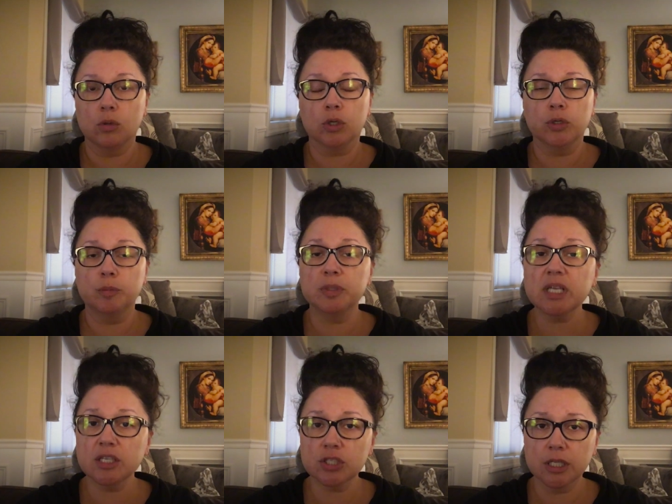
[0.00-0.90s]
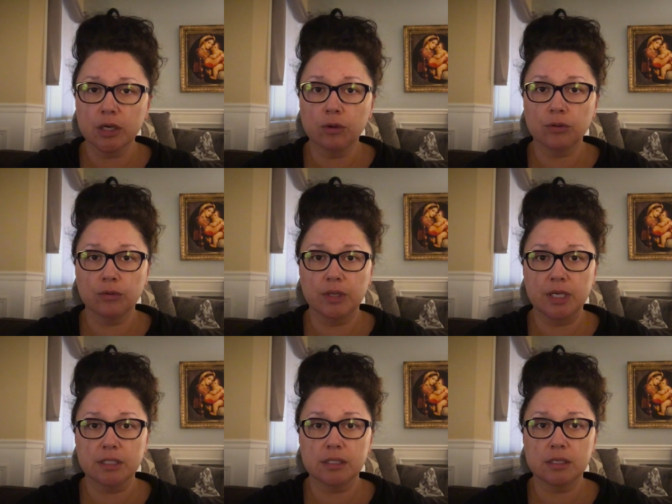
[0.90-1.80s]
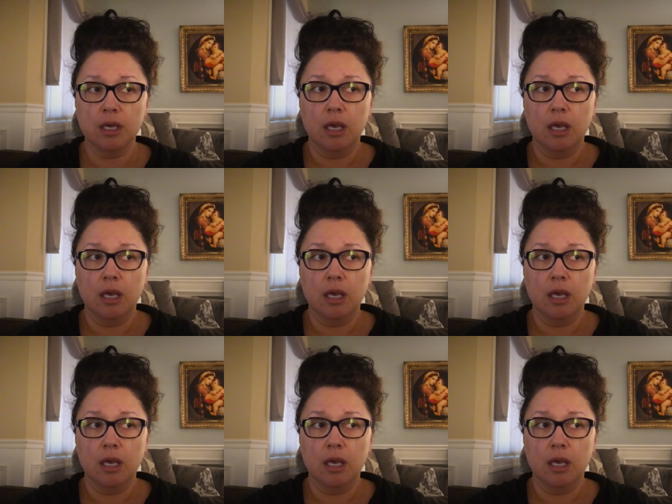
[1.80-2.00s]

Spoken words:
or could potentially go through this,